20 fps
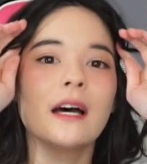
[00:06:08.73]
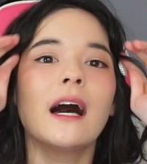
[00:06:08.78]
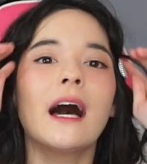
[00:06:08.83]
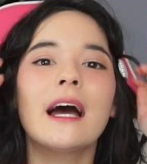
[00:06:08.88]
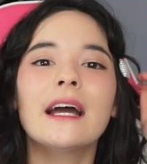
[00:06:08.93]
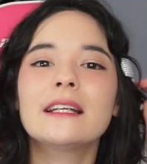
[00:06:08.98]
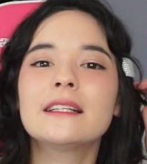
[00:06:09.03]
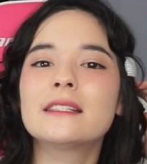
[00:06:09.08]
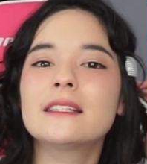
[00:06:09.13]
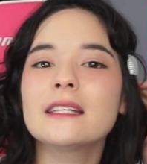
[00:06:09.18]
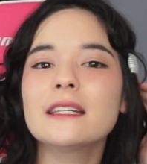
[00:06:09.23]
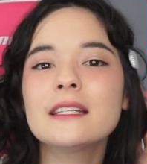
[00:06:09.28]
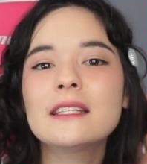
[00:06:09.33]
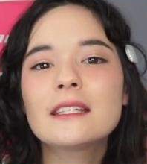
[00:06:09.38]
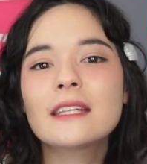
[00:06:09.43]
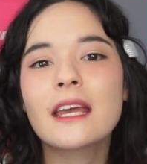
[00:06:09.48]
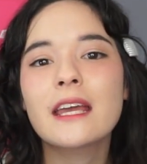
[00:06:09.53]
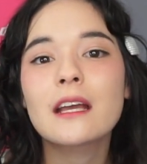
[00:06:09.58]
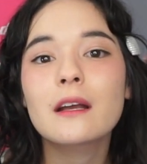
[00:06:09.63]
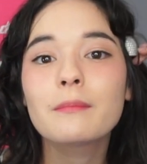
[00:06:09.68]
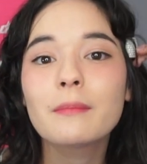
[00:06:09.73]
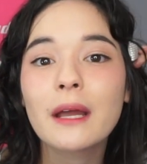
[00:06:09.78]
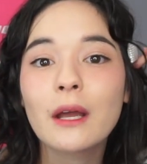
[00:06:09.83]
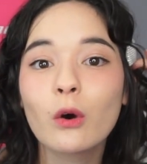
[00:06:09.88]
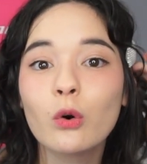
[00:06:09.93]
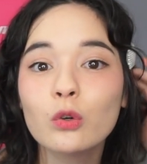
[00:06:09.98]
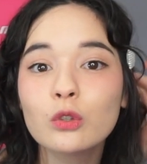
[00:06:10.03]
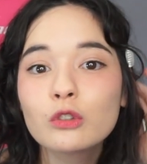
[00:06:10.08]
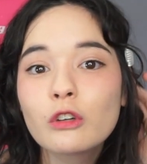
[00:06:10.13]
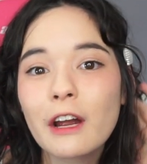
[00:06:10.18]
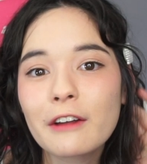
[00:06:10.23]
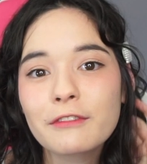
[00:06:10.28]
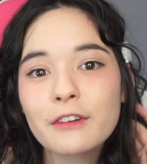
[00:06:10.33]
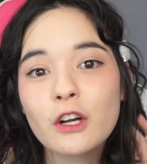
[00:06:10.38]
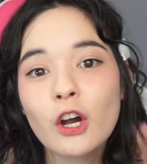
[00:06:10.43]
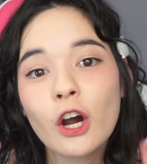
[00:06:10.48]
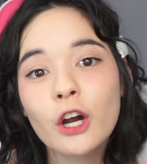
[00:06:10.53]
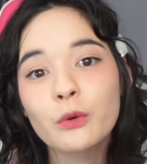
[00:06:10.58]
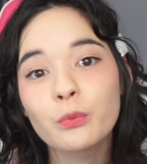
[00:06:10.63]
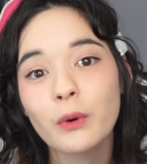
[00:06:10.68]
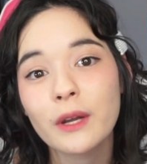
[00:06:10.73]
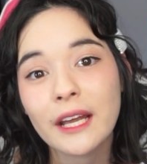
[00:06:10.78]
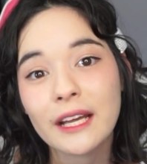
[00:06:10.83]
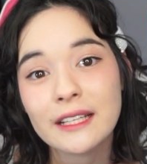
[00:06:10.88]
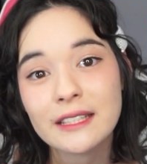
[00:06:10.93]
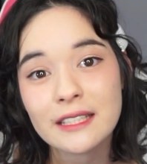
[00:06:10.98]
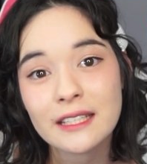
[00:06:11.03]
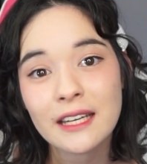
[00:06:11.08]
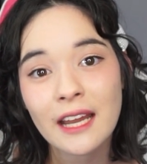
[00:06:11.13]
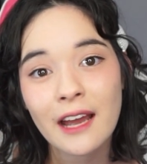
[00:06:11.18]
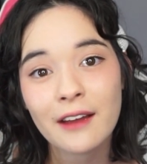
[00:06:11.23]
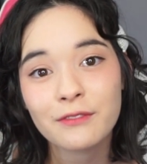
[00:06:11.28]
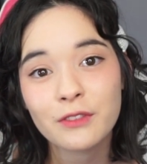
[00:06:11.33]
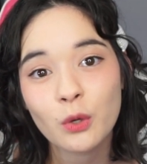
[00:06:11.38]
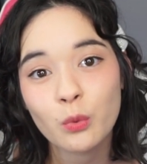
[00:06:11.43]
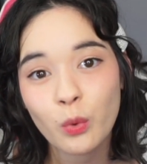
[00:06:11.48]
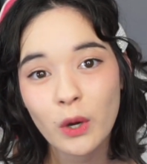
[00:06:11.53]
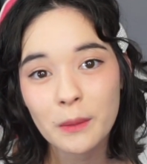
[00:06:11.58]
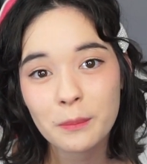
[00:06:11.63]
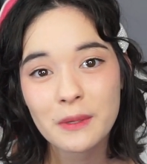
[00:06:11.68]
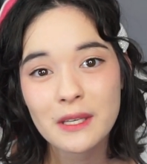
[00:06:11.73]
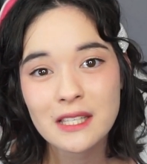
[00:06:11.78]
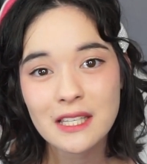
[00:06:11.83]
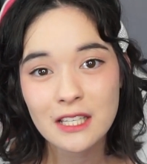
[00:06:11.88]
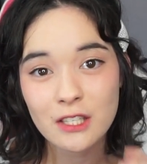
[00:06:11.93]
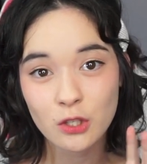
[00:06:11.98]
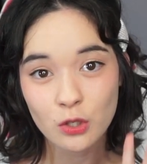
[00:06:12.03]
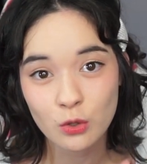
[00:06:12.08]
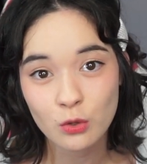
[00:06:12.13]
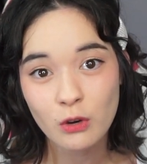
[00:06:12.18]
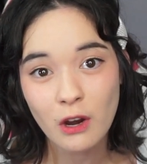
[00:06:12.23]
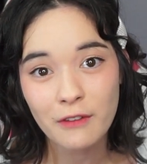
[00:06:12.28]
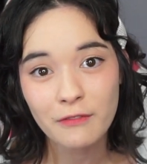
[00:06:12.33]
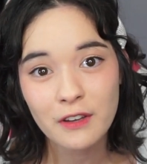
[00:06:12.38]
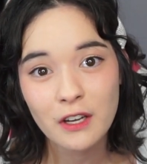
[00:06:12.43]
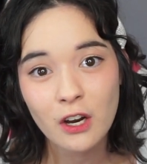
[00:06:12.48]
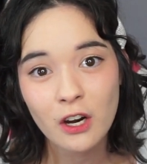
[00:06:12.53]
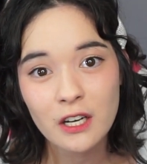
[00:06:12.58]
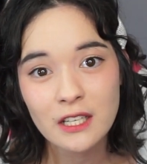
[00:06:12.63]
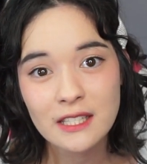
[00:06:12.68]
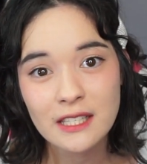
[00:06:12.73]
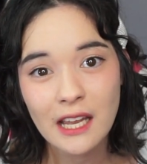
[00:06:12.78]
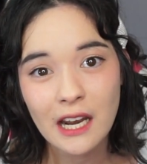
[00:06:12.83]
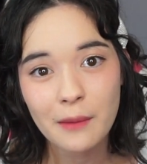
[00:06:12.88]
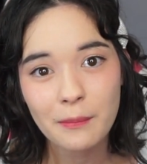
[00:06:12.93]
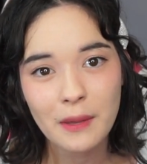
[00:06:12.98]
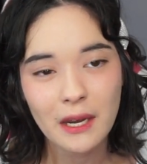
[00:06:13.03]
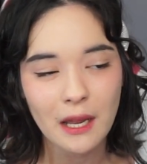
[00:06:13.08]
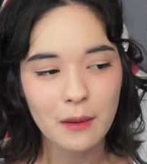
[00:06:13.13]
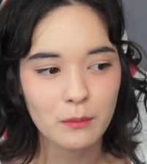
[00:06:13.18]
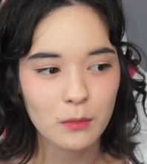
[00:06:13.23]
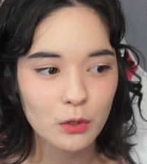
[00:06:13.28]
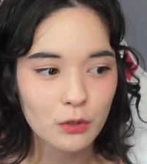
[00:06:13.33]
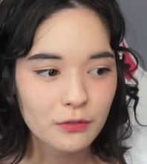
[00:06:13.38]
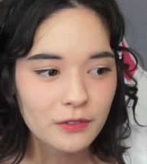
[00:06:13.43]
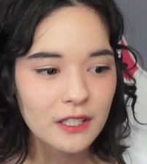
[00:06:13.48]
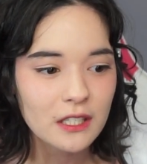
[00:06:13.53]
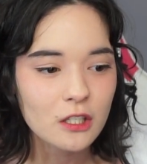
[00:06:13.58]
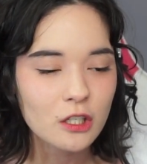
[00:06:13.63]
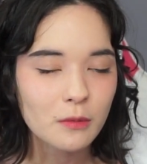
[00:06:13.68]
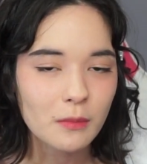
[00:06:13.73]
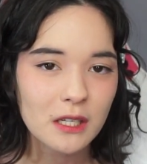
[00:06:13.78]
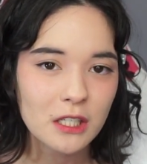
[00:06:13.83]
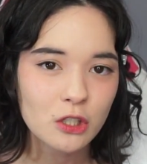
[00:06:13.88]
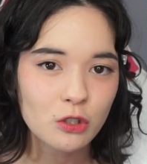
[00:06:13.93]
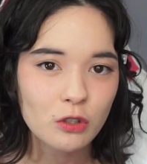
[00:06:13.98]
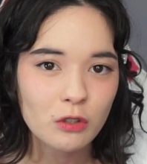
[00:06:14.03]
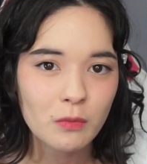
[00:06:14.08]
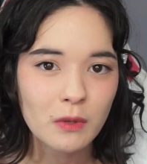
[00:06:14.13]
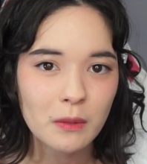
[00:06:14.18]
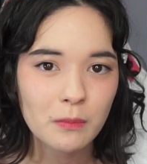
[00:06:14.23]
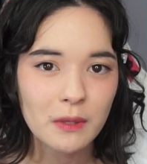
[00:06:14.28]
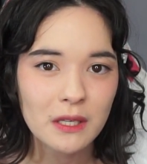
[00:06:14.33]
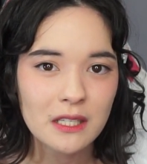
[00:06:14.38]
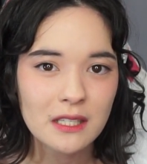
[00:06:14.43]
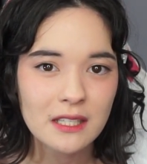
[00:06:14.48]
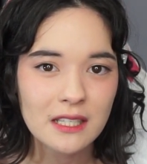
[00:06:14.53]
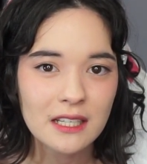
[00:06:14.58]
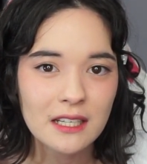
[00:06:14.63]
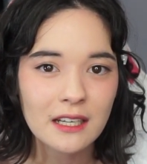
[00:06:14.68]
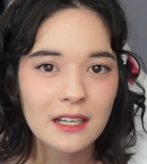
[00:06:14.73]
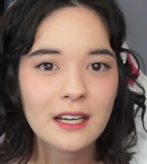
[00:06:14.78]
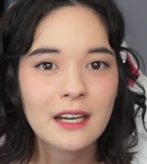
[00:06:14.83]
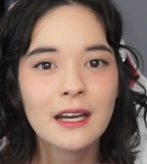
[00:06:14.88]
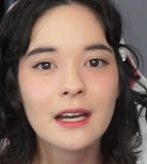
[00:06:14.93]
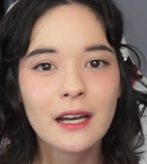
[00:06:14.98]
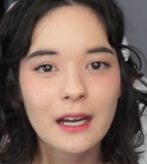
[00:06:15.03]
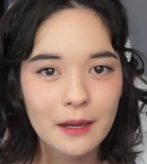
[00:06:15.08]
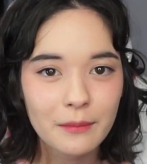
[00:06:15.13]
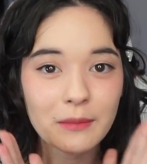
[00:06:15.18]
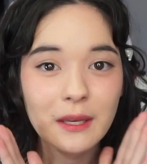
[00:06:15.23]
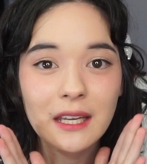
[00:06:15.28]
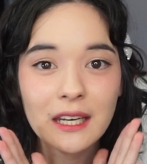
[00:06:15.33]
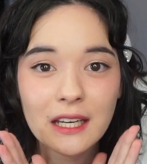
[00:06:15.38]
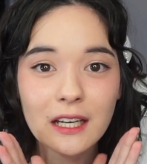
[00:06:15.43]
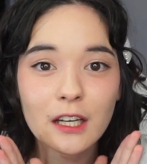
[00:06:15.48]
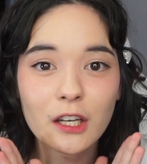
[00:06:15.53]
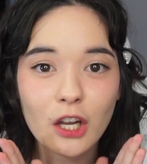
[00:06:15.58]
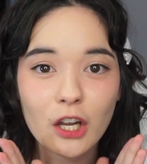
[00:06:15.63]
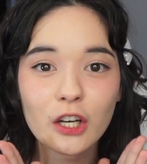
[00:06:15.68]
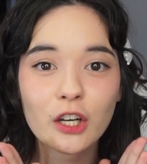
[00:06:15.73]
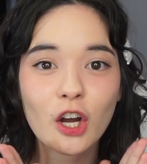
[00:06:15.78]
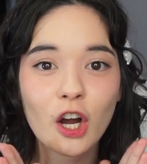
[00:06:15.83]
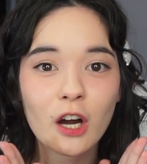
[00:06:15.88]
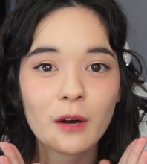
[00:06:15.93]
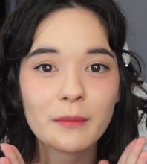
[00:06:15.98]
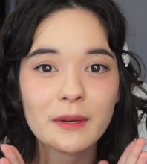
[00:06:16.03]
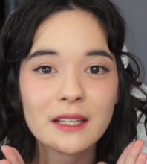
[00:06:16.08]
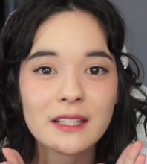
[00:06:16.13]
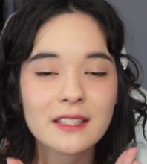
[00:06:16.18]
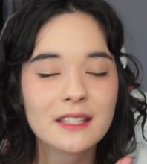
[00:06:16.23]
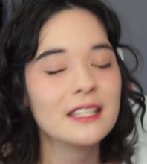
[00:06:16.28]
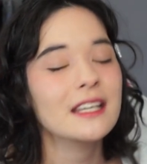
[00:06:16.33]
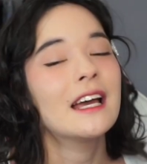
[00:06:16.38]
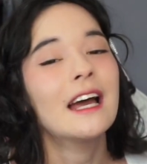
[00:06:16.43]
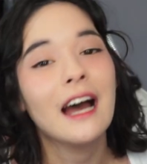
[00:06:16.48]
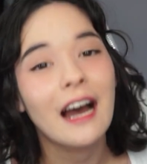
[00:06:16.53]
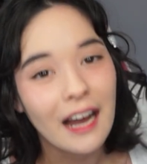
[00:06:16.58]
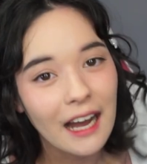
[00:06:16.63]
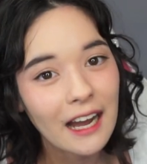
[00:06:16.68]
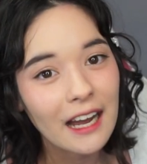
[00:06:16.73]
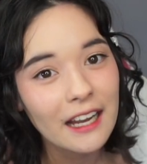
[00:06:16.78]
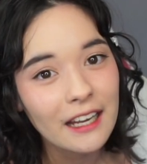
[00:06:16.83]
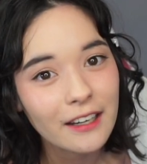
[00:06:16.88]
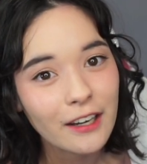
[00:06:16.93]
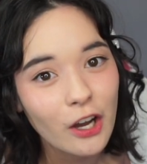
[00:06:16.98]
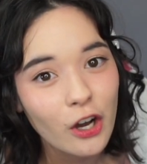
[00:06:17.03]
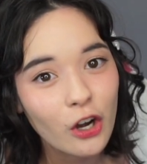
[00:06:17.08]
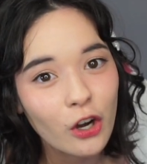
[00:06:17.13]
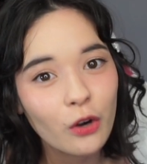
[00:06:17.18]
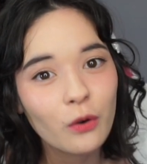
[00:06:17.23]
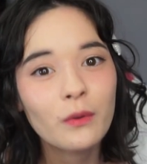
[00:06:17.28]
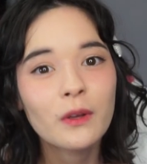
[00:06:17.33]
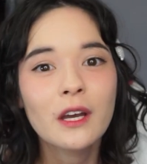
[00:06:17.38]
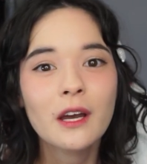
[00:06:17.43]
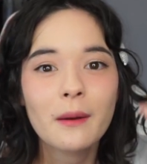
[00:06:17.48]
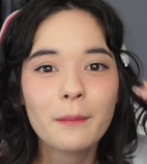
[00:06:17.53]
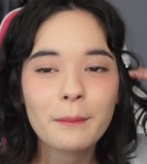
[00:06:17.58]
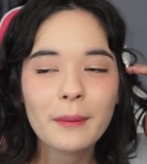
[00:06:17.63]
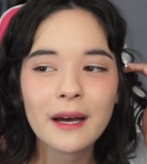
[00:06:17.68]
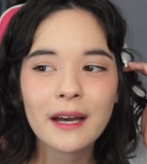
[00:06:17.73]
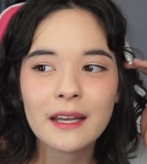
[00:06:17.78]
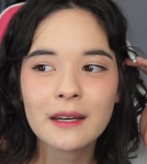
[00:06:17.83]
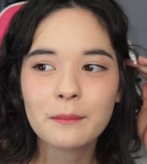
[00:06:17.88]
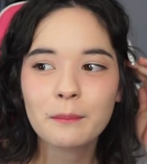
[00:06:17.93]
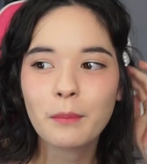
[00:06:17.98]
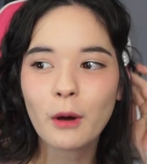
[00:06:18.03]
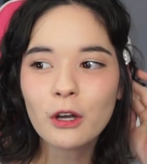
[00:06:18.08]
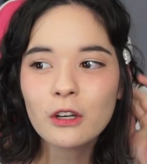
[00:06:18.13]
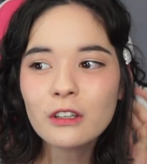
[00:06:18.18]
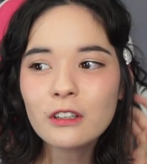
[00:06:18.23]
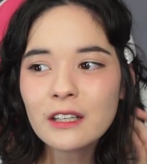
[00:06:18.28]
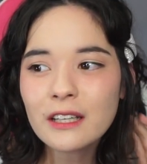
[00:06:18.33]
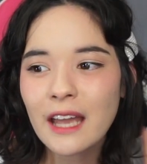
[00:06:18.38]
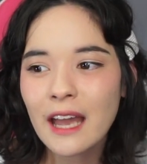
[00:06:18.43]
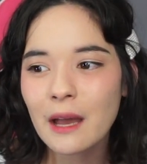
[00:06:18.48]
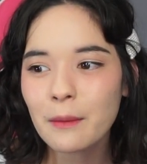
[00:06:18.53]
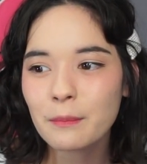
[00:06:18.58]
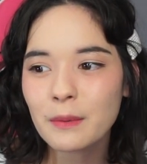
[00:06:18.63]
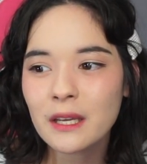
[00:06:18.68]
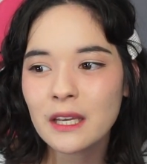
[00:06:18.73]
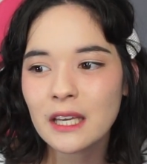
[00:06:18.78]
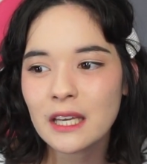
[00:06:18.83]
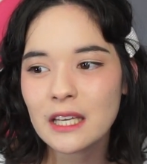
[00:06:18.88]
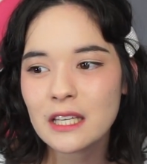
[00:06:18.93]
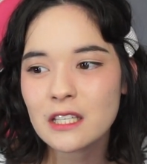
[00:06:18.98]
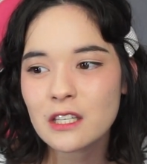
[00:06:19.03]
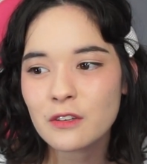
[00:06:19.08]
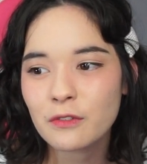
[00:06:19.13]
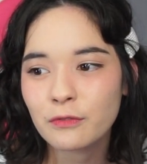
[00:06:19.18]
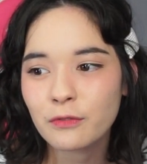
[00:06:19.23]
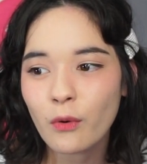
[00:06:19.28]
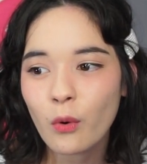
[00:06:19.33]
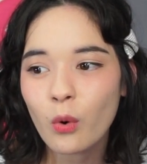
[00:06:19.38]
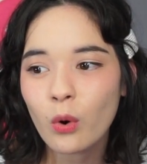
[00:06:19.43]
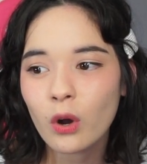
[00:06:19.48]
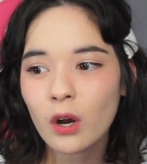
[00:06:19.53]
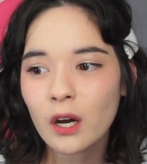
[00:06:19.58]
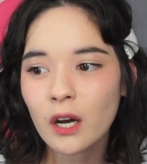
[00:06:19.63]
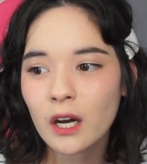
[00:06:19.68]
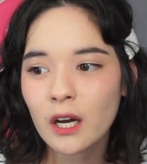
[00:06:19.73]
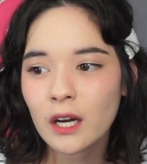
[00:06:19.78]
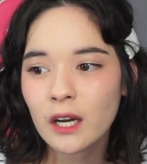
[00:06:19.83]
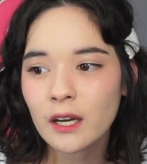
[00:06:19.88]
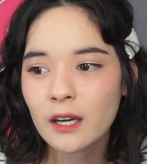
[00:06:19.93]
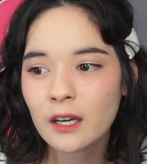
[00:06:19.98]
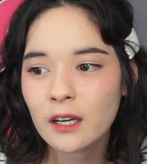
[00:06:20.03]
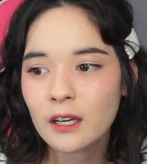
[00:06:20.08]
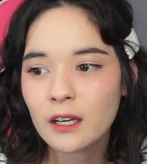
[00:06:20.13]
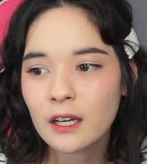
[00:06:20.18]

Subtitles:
I did take my old graphic card when I did have the 1 PC 2 graphic card setup, and I moved it to my streaming PC. I'm getting a lot of comments, I know, but bottle capping is for